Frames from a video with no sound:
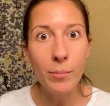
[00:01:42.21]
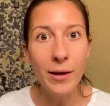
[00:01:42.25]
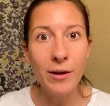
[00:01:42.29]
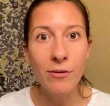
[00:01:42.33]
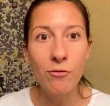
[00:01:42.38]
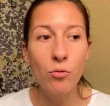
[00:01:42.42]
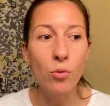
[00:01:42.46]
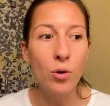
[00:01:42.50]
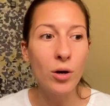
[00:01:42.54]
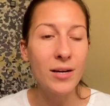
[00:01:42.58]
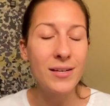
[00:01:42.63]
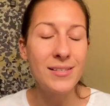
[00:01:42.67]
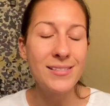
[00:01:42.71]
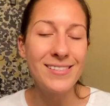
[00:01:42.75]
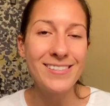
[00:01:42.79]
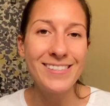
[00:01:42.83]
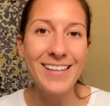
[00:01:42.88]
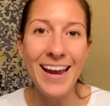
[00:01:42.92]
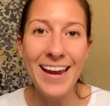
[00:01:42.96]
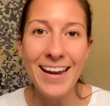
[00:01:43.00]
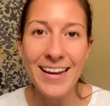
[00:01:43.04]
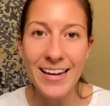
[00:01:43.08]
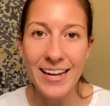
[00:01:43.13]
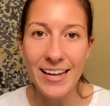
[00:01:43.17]
if we're
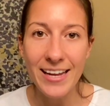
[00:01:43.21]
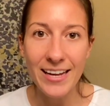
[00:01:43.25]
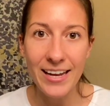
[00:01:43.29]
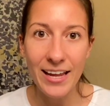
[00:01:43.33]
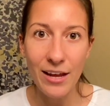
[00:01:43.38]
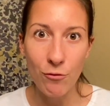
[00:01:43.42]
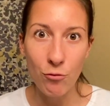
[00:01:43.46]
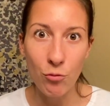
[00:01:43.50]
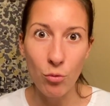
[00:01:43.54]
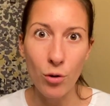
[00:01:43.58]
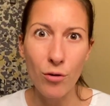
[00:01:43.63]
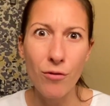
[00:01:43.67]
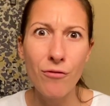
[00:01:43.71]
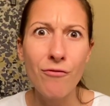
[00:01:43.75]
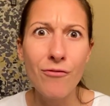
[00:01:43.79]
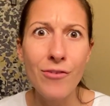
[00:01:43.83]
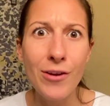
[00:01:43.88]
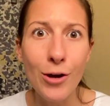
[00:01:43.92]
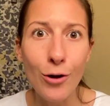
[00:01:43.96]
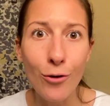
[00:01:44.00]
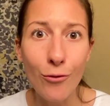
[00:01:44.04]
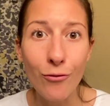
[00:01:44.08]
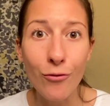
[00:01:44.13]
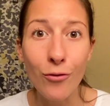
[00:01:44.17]
excited, if we're
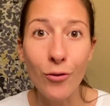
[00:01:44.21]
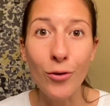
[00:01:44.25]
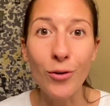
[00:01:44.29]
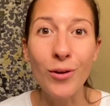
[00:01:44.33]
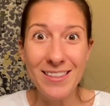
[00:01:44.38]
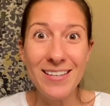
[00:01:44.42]
fearful,